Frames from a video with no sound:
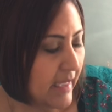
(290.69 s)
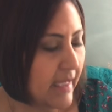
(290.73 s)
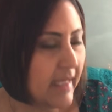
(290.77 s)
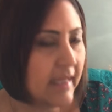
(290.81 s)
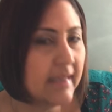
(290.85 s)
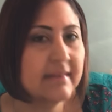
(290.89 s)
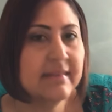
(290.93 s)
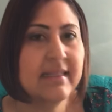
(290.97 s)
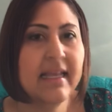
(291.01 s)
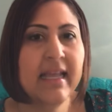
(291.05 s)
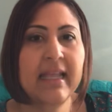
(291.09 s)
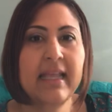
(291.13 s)

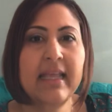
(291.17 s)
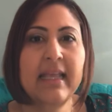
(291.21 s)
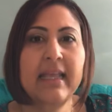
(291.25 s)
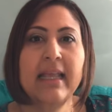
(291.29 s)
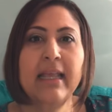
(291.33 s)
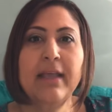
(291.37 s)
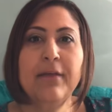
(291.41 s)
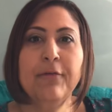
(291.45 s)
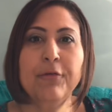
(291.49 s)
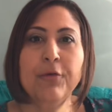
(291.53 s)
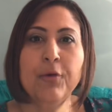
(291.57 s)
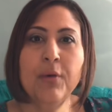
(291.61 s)
It's like
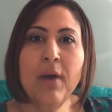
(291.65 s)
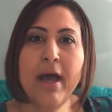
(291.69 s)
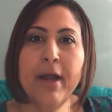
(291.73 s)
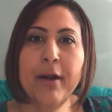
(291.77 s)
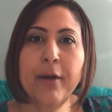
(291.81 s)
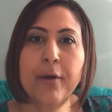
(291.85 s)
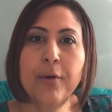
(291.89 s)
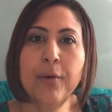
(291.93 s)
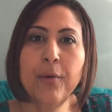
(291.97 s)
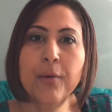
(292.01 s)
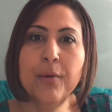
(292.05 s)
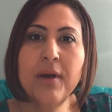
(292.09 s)
if you had a
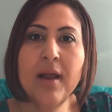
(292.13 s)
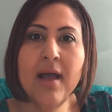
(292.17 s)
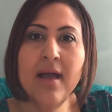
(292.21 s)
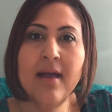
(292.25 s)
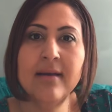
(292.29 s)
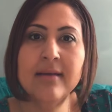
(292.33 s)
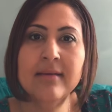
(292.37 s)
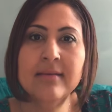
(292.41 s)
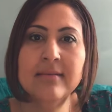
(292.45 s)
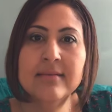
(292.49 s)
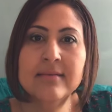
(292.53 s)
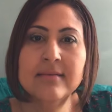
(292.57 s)
coat
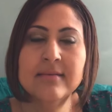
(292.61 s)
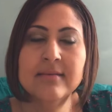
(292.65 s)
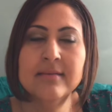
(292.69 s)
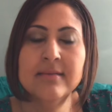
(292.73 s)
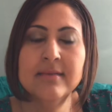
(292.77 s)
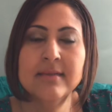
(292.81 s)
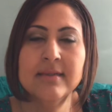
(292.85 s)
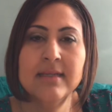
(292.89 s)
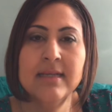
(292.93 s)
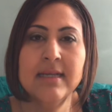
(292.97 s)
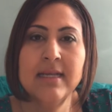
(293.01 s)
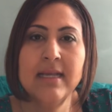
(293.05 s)
on
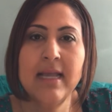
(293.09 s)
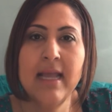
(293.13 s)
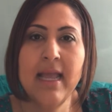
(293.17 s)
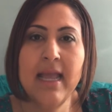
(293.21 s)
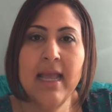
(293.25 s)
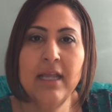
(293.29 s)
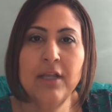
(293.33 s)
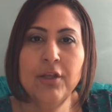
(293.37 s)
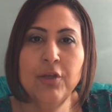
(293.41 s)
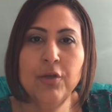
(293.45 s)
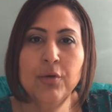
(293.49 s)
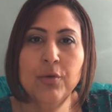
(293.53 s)

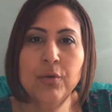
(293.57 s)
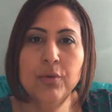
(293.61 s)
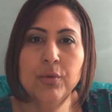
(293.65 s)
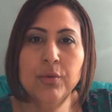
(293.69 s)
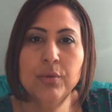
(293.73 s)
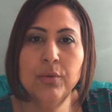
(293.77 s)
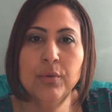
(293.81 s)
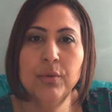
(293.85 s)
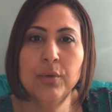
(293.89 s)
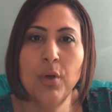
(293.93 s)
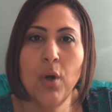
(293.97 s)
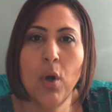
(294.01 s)
and
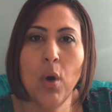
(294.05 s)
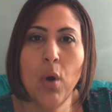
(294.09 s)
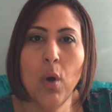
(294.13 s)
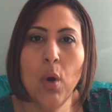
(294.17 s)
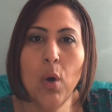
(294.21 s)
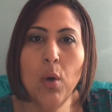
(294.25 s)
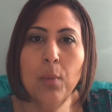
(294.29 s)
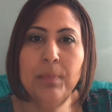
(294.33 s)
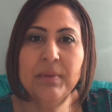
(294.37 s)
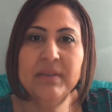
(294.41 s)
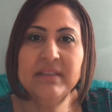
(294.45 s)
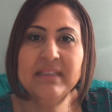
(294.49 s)
you
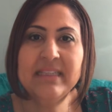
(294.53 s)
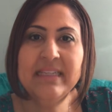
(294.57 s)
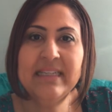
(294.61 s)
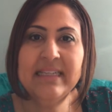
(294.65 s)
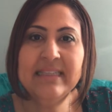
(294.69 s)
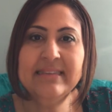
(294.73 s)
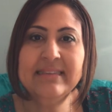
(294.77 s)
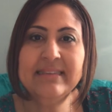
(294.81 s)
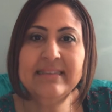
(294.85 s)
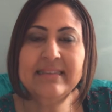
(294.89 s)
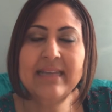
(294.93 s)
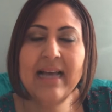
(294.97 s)
opened the
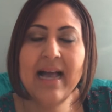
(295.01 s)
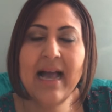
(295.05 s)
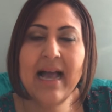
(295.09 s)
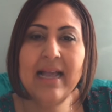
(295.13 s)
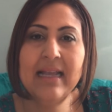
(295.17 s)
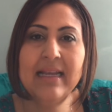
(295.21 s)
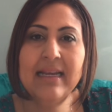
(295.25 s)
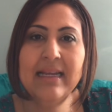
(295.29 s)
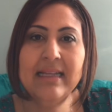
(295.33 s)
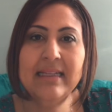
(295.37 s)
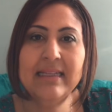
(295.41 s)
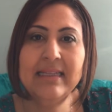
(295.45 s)

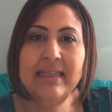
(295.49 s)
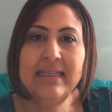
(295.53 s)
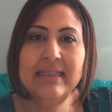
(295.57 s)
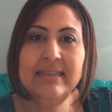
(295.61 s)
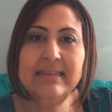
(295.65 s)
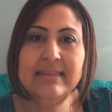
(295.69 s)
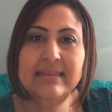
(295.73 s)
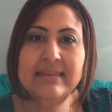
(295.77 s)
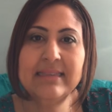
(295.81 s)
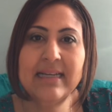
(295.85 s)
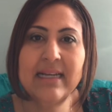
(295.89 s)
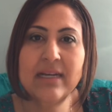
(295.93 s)
inside and the
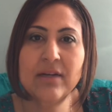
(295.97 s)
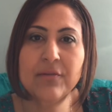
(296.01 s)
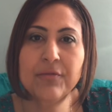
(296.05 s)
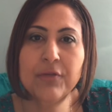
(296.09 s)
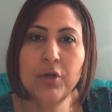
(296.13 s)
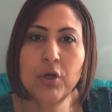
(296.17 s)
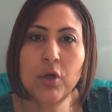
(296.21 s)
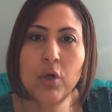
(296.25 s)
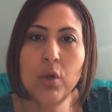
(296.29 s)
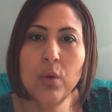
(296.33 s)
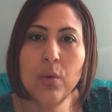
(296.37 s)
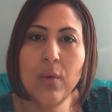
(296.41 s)
inside of your
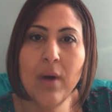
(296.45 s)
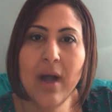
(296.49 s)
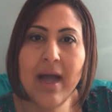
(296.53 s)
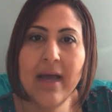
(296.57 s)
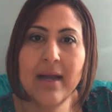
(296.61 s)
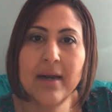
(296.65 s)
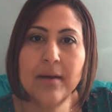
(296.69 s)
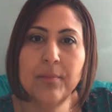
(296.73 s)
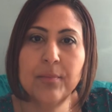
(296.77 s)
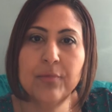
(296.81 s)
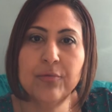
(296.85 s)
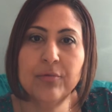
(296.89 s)
coat had
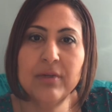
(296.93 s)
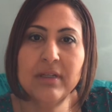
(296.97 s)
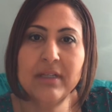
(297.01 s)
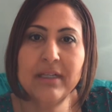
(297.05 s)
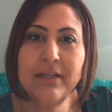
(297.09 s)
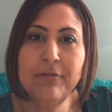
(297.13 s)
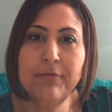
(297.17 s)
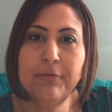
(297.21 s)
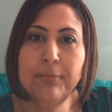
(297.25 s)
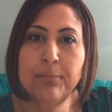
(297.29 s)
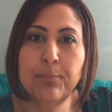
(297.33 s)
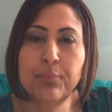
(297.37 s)
a really
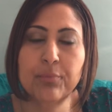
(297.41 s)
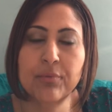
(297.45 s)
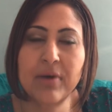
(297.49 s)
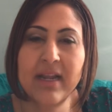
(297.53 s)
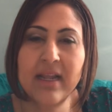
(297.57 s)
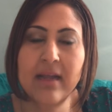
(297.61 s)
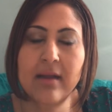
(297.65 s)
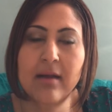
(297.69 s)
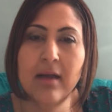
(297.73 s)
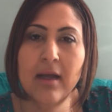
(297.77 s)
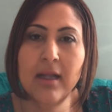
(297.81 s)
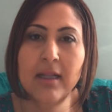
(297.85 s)

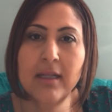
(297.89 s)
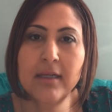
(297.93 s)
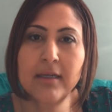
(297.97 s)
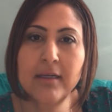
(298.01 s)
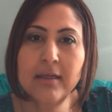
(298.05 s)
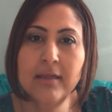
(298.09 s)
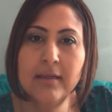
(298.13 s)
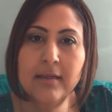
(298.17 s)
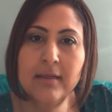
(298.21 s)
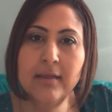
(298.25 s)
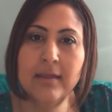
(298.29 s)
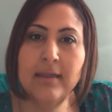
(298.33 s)
bright color,
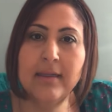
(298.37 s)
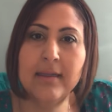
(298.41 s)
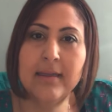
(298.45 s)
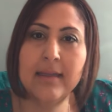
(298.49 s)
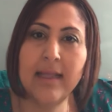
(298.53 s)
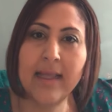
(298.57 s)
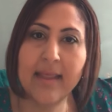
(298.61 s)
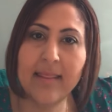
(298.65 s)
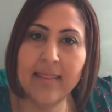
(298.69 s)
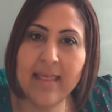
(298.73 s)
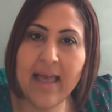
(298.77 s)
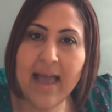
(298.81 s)

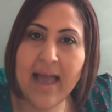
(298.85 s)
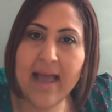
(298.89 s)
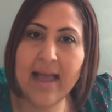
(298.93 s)
like that.